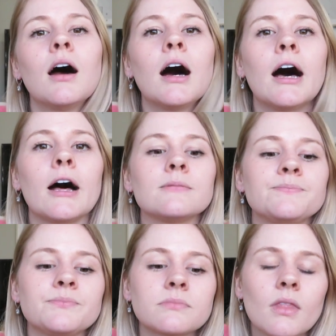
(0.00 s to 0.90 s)

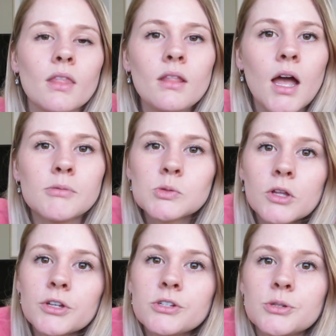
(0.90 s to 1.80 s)
I'm a
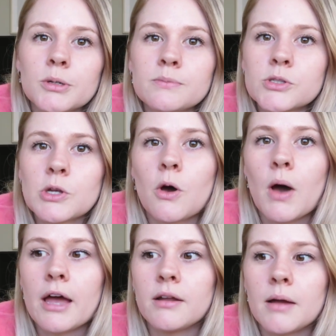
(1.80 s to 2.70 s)
smaller YouTuber, so
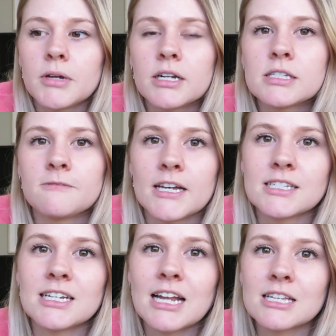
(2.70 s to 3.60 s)
I'm not as
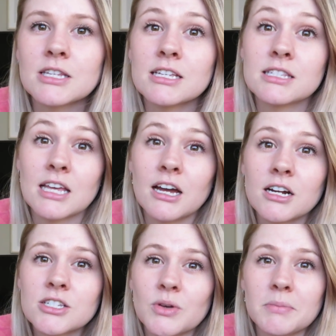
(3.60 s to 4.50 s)
invested as they
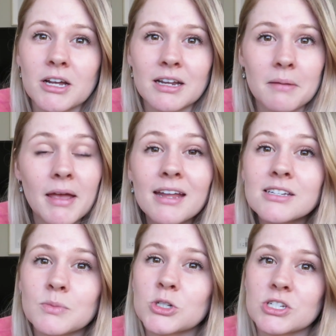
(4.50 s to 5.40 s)
are, so I'm not going to get paid
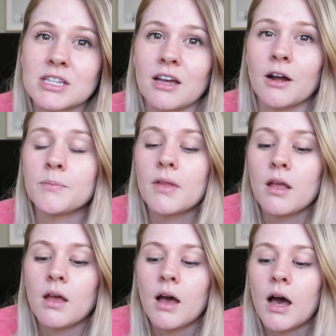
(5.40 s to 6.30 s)
as much as they are.
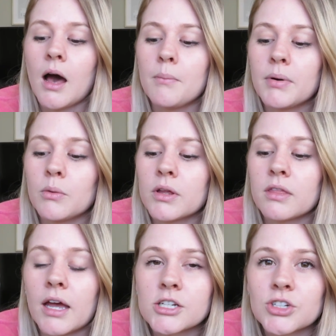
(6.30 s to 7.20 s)
But with
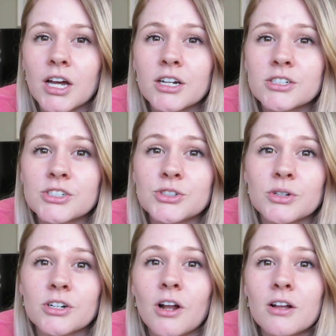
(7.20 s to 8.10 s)
the extra $100 to
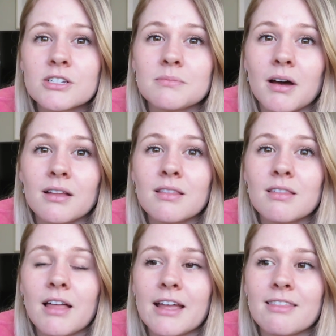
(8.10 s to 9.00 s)
$200 a
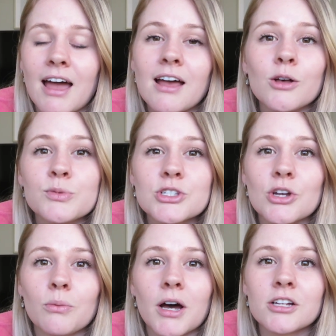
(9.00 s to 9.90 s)
month, like that helps
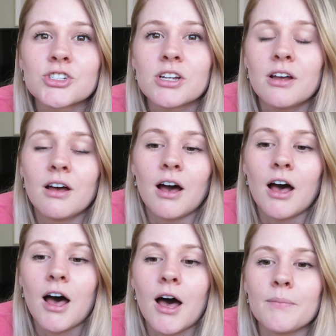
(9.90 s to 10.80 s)
so much.
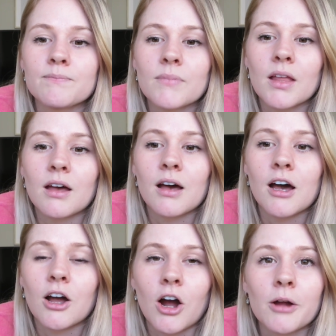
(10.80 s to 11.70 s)

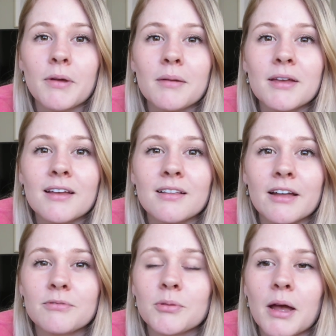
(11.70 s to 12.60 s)
A car payment,
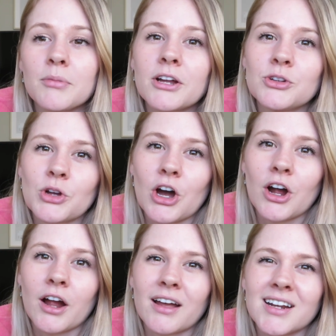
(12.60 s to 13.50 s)
like for my brand new
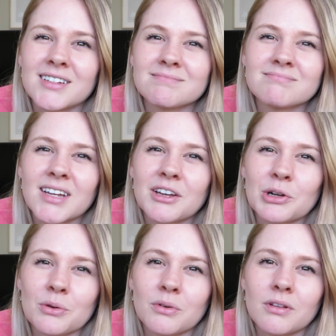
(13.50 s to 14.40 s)
car, I got a
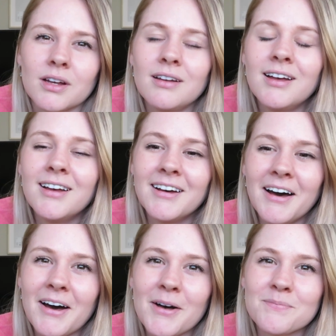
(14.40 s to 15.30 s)

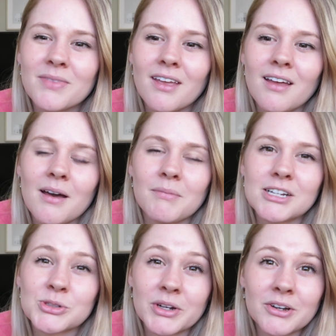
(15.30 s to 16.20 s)
Corolla.
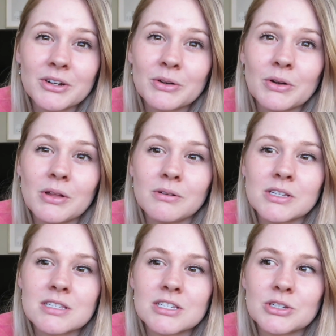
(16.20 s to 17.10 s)
My Toyota Corolla
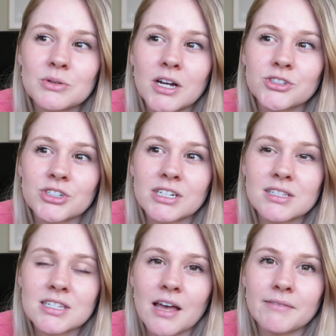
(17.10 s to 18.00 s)
was
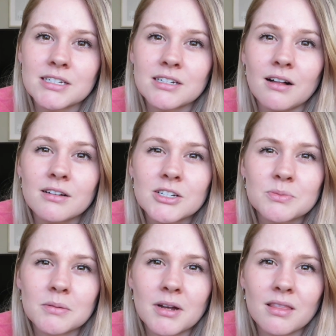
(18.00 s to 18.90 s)

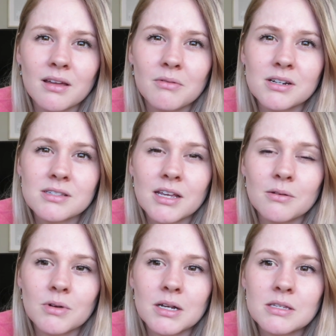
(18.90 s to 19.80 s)
$270 per month, I want to say
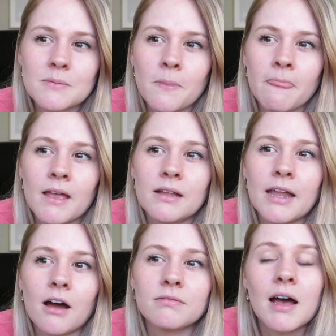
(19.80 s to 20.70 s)
it was.
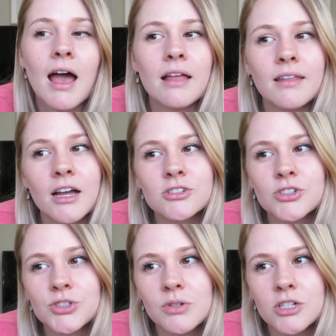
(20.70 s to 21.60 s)
Now, if I had the extra
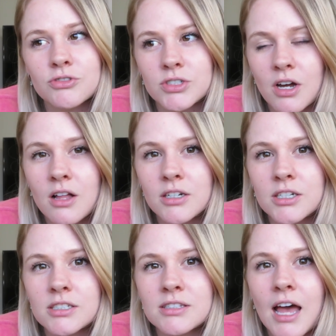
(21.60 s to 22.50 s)

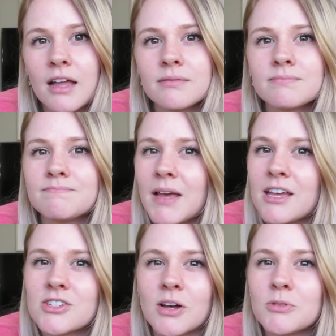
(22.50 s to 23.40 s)
$200, that
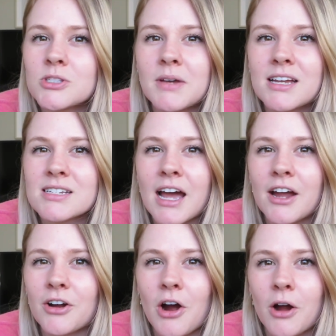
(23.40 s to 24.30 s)
pays almost my
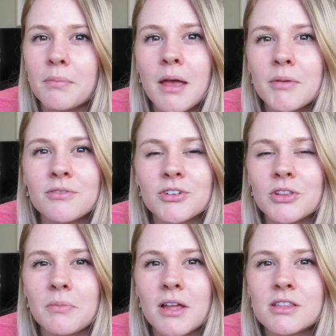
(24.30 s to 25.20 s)
entire car payment for
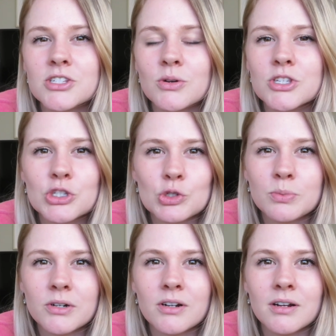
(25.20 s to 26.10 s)
the month. So it's
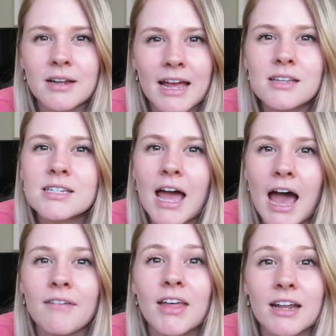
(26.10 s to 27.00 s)
super nice to
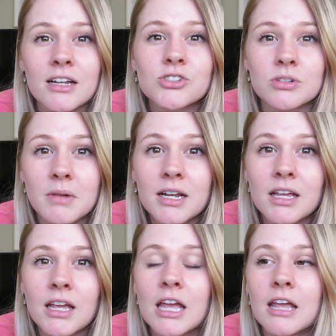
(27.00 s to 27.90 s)
have that extra
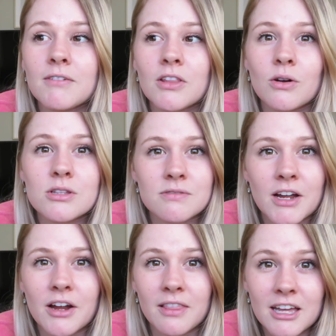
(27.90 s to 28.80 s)
money, even though it's
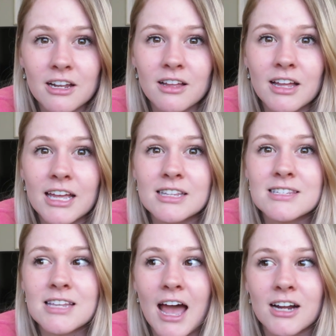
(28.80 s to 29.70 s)
very little.
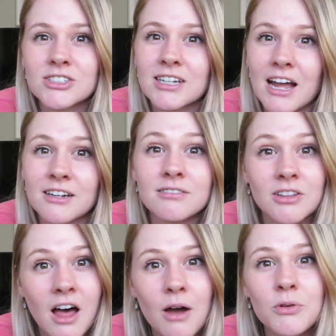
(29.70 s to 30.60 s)
It's actually kind of a
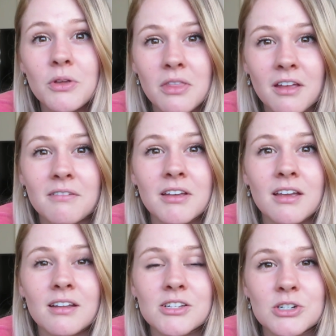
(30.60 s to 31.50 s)
lot when you think of
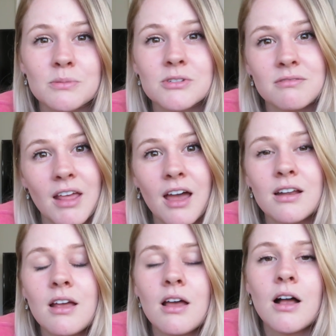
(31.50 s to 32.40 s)
it in terms of that.
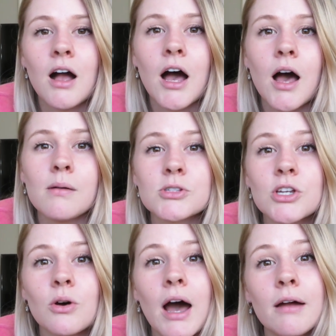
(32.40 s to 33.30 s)

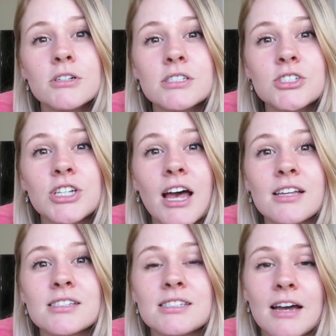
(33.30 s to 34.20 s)
So I would
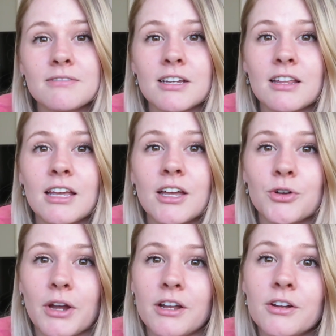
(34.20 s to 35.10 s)
suggest definitely
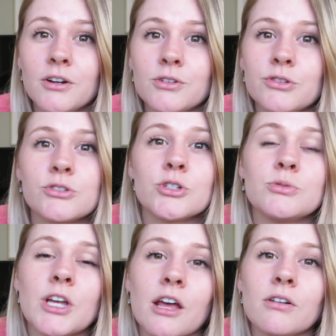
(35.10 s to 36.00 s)
creating your own YouTube
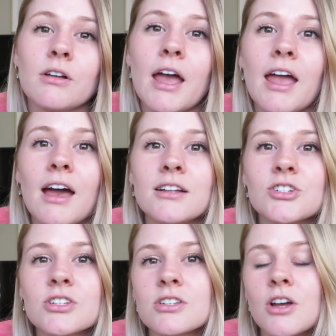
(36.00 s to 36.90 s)
channel and
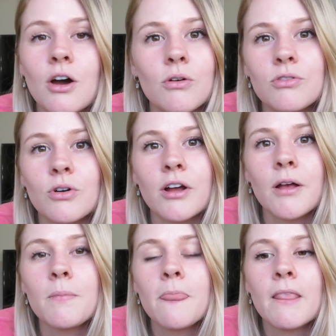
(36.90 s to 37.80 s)
just go for it.